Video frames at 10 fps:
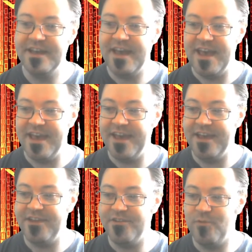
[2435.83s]

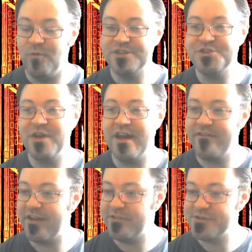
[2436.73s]
And once you have
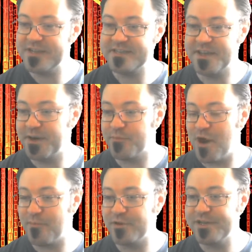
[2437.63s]
everything set up
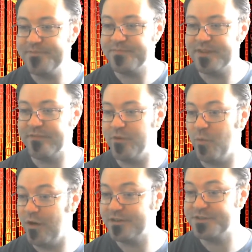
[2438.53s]
properly, if you
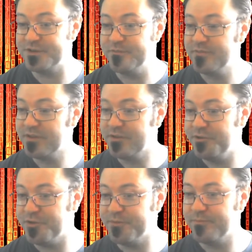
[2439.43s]
want to,
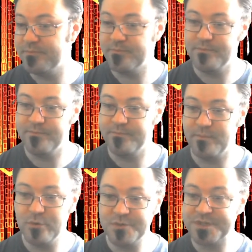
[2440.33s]
you can
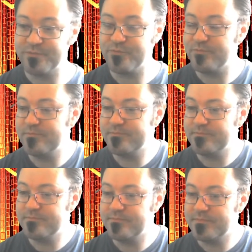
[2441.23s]
pool some
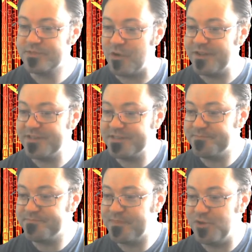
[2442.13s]
tokens.
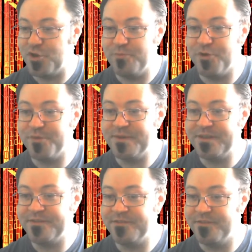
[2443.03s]
You can put them
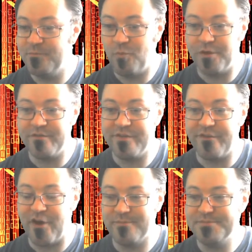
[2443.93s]
in one of the
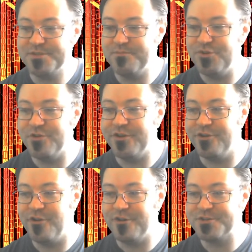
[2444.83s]
farms. You can
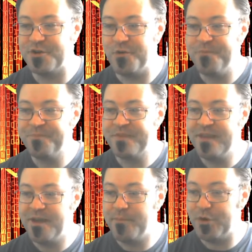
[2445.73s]
also
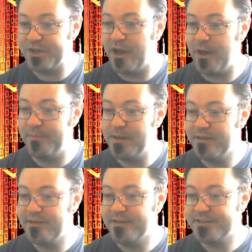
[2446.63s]
put Cub
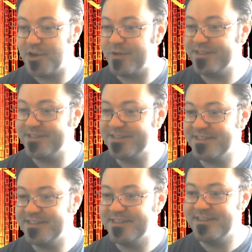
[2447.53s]
tokens
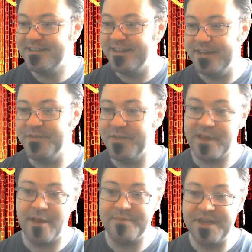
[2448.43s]
in the
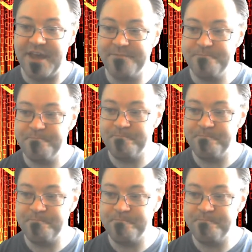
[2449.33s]
Cub Den.